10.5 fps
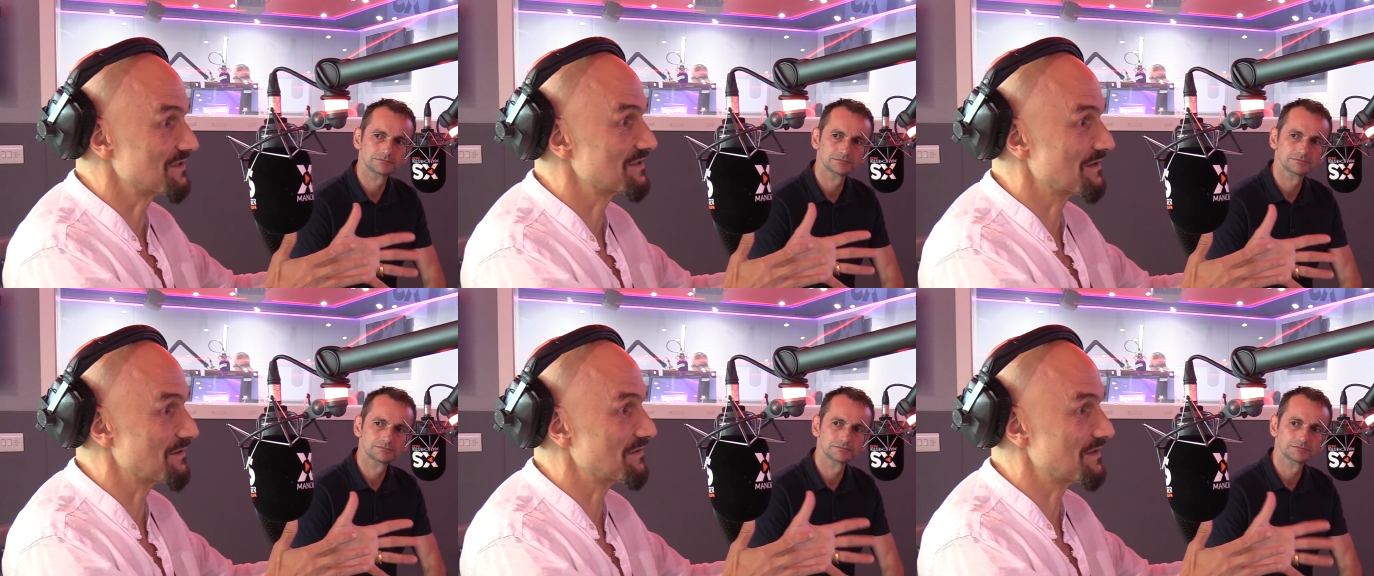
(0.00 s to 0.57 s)

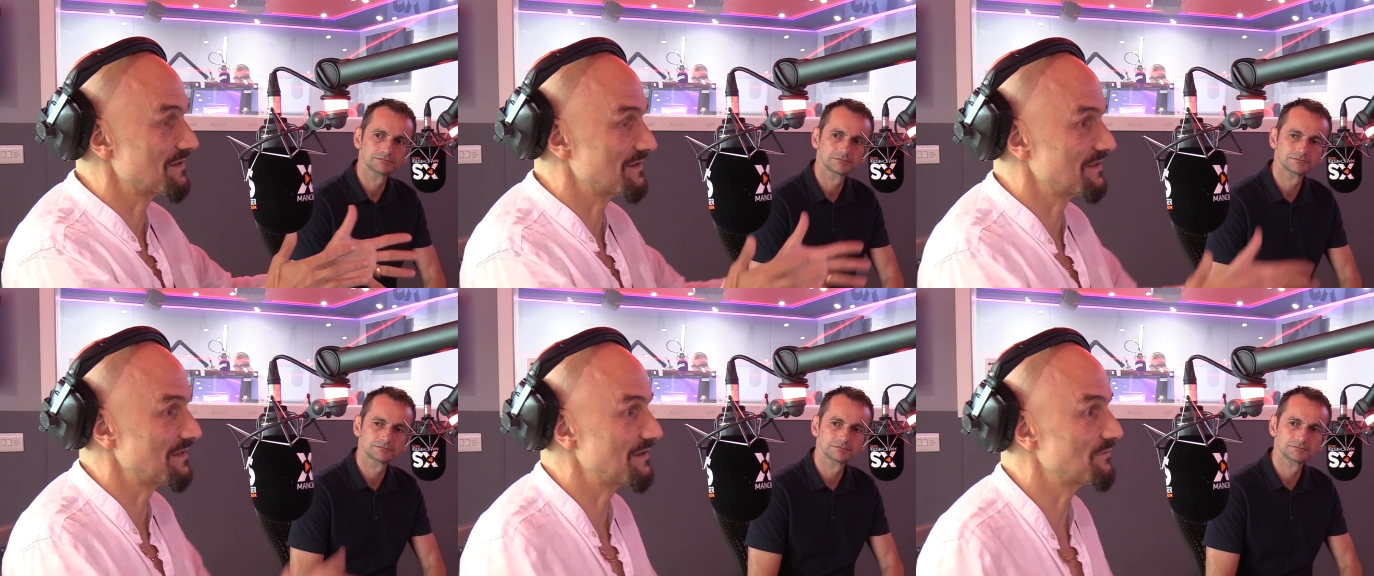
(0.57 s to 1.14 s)
Speaker 1: Yeah. Oh,
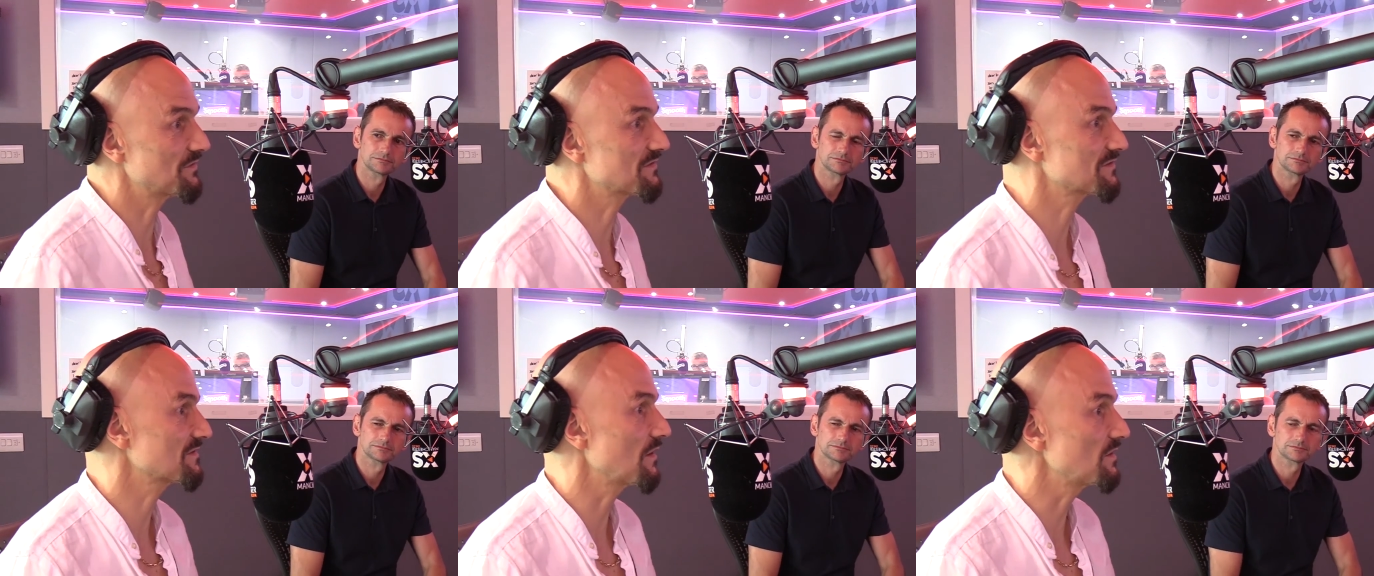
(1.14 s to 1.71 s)
it, it, was
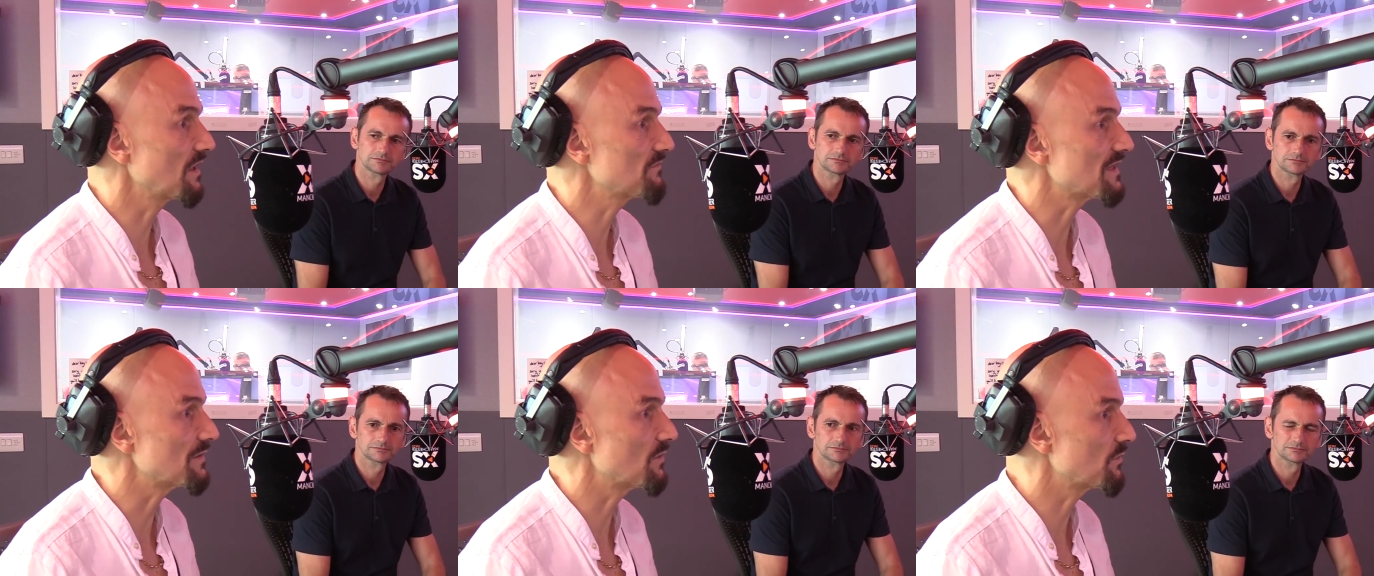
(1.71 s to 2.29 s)
so
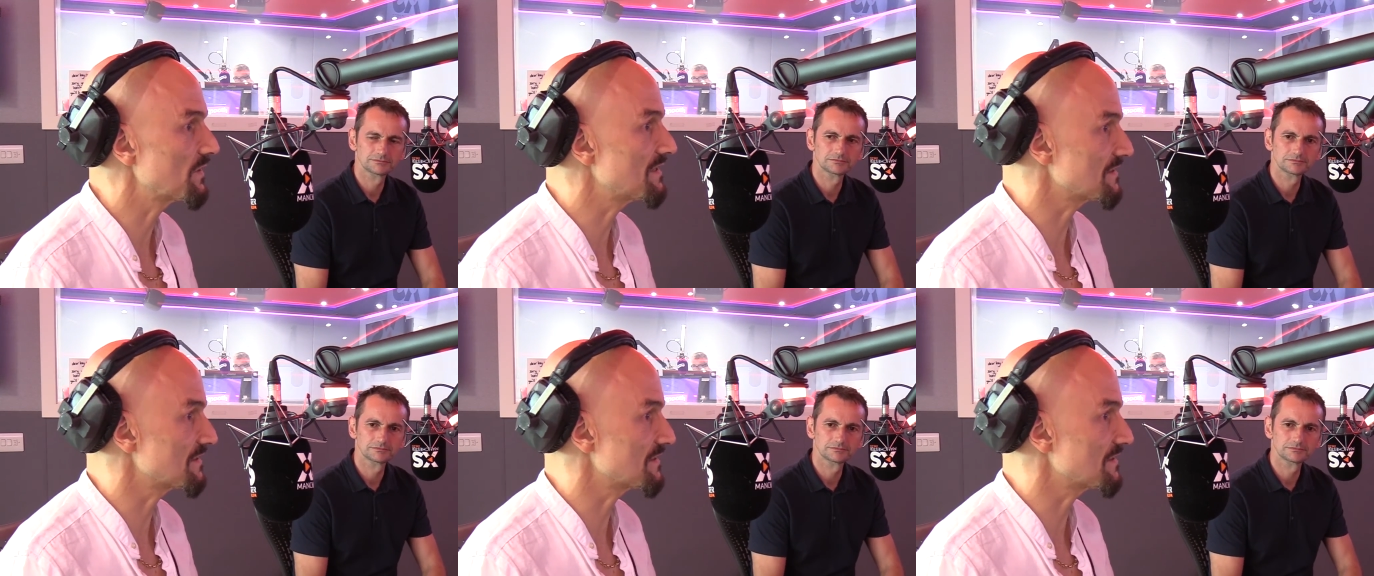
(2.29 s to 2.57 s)
lovely what we'd